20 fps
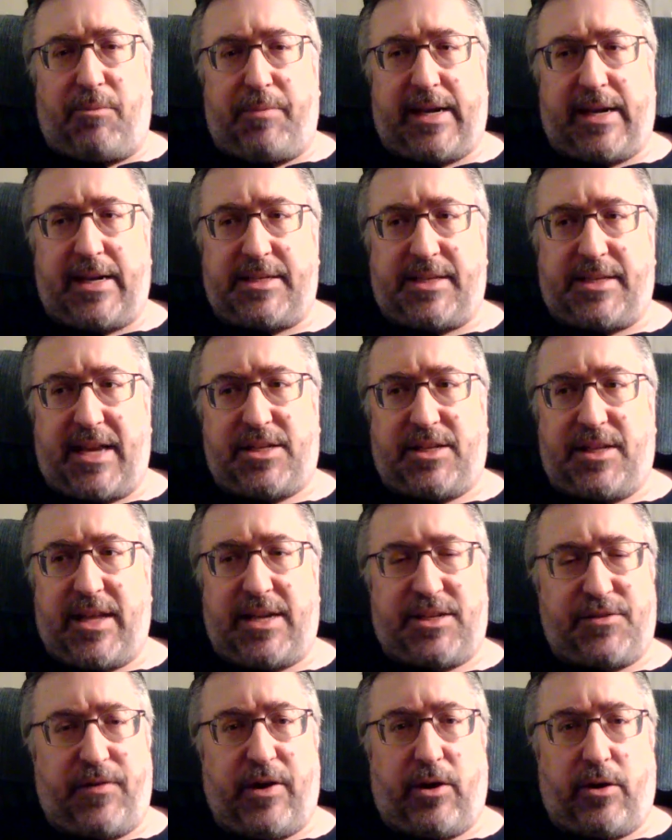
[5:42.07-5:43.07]
because that's
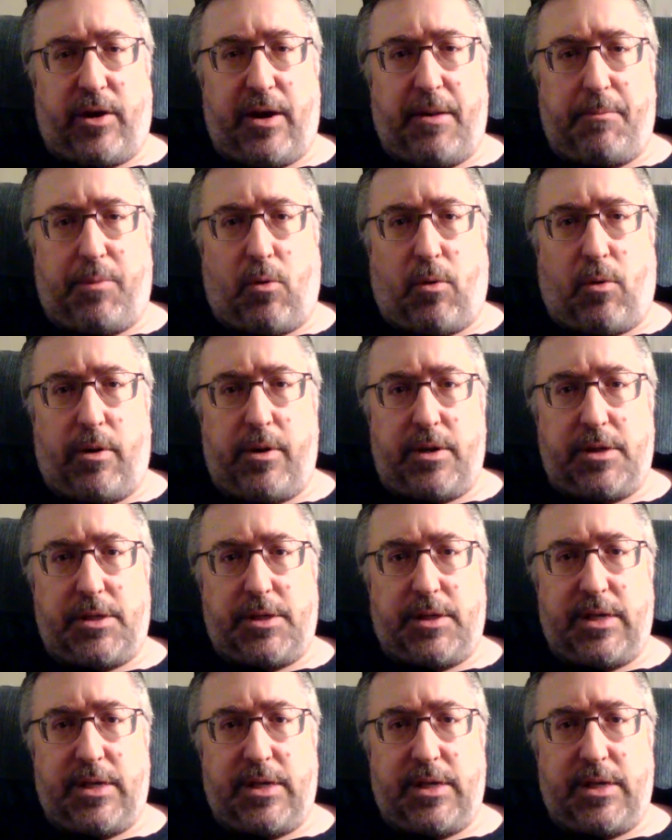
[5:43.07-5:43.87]
that's very important.